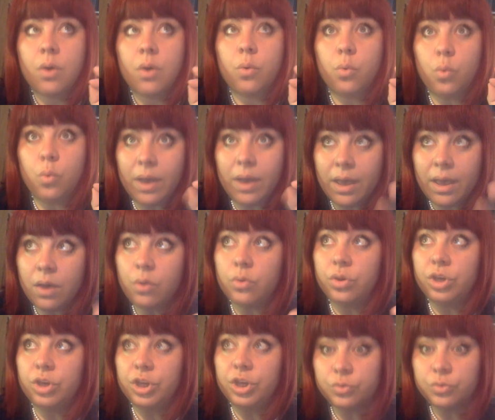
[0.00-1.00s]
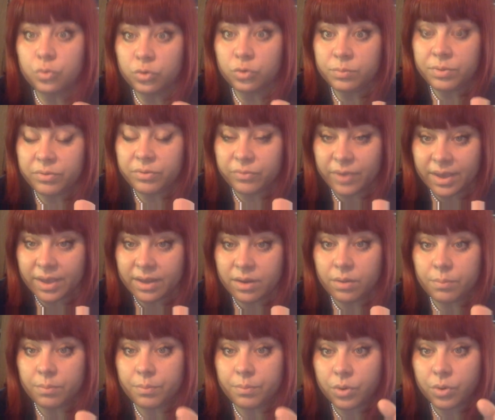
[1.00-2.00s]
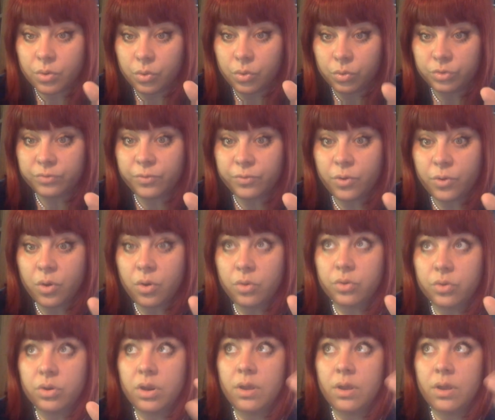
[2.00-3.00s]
Well, it could be very good for